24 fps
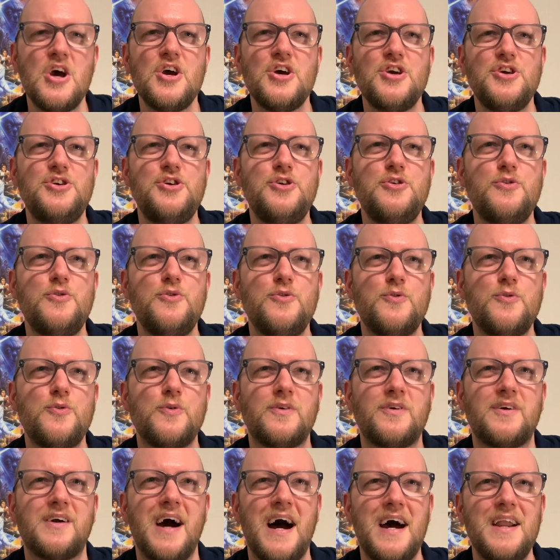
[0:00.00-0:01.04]
you
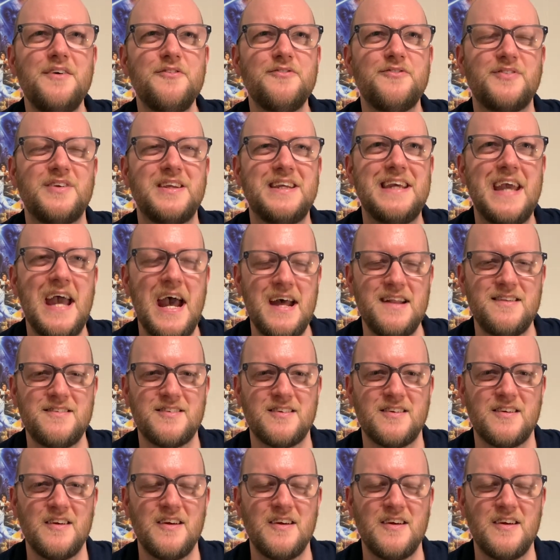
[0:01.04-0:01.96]
kind of get